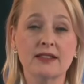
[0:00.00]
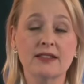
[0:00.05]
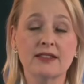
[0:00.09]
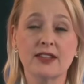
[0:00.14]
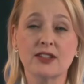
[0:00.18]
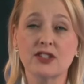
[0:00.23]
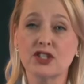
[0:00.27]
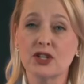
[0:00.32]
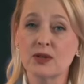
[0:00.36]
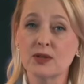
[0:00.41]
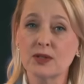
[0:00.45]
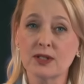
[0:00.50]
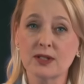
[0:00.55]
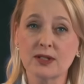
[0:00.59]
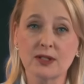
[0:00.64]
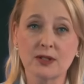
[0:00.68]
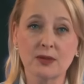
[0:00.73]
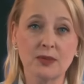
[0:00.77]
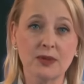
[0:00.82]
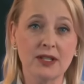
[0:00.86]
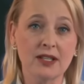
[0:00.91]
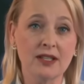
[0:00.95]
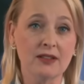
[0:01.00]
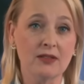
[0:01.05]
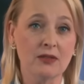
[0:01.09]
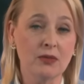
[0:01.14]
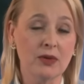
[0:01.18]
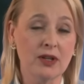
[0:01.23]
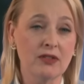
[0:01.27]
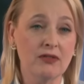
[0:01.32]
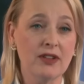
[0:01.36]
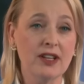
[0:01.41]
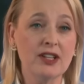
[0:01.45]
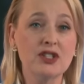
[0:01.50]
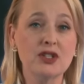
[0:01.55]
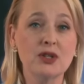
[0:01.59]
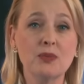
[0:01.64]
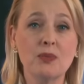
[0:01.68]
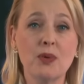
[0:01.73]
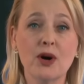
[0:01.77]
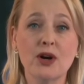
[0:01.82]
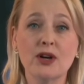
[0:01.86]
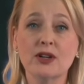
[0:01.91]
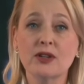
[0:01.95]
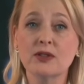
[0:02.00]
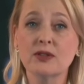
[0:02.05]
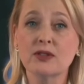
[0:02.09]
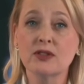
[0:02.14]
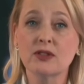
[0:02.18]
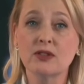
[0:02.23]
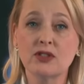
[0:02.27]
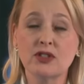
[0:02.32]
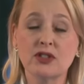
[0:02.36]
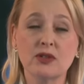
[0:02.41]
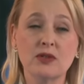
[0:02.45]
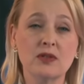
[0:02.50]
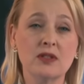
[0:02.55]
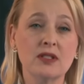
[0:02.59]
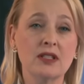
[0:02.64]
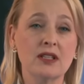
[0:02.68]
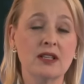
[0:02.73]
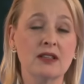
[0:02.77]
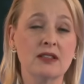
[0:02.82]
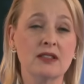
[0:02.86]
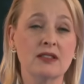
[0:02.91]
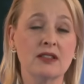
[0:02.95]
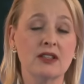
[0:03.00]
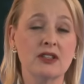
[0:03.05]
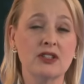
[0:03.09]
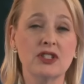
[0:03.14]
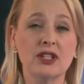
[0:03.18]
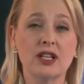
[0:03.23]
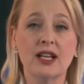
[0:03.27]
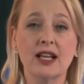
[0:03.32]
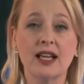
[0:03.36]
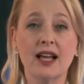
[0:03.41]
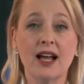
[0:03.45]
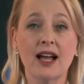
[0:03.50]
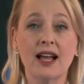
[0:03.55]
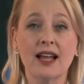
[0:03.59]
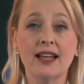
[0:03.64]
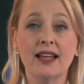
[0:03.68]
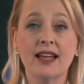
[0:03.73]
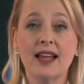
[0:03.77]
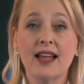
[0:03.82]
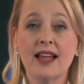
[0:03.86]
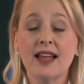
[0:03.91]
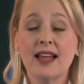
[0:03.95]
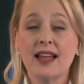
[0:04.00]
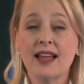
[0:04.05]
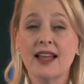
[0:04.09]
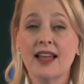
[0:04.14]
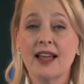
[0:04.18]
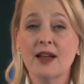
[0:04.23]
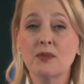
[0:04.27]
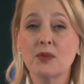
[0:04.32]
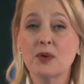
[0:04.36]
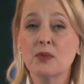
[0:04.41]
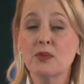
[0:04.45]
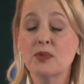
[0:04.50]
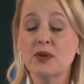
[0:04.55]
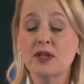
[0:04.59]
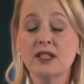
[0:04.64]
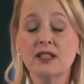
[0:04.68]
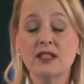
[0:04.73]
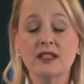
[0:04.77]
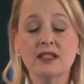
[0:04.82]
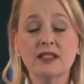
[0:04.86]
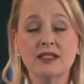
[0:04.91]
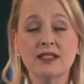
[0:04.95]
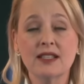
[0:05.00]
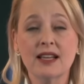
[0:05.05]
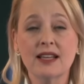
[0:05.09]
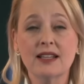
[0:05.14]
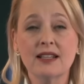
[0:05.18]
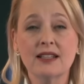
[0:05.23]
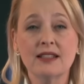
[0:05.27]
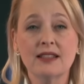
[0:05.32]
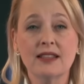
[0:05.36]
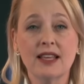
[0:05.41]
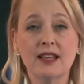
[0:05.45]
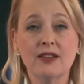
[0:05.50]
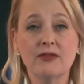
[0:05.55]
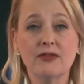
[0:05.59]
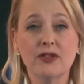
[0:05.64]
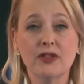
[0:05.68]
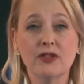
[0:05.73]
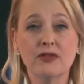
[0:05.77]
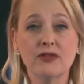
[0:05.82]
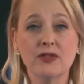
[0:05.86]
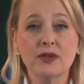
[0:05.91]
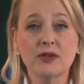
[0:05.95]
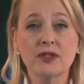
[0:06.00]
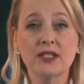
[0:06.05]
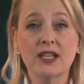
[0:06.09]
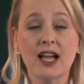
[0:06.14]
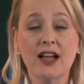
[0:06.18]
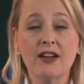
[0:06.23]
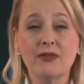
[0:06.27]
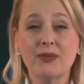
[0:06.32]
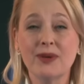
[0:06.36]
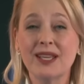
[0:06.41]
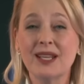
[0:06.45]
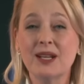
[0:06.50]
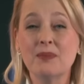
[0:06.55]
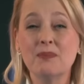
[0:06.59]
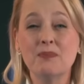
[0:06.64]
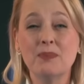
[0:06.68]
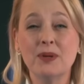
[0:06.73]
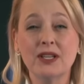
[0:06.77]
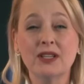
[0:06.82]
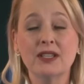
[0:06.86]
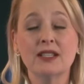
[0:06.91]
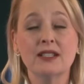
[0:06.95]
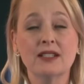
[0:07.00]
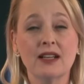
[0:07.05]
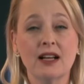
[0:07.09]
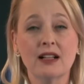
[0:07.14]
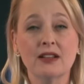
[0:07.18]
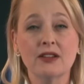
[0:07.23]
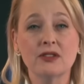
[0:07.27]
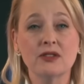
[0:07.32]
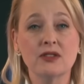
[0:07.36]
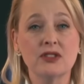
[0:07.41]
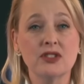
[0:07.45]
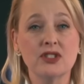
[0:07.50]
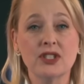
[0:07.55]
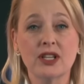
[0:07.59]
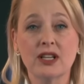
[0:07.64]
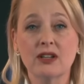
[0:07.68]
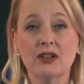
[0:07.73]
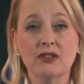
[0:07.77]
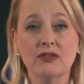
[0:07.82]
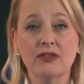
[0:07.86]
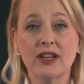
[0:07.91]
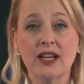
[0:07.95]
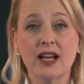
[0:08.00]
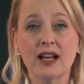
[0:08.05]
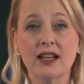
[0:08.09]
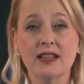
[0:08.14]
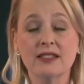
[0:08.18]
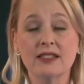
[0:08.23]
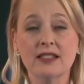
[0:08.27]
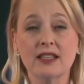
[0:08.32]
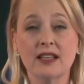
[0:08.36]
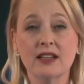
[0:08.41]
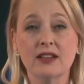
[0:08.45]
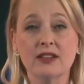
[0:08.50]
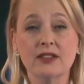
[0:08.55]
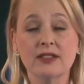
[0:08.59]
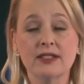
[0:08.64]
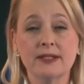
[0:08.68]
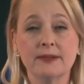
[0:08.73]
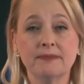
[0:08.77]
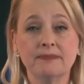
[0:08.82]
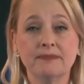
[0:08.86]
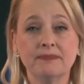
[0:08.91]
They chose us to be reinvention partners. They're choosing us on Gen AI. And we're really excited that for the first half, we hit a billion dollars in generative AI sales.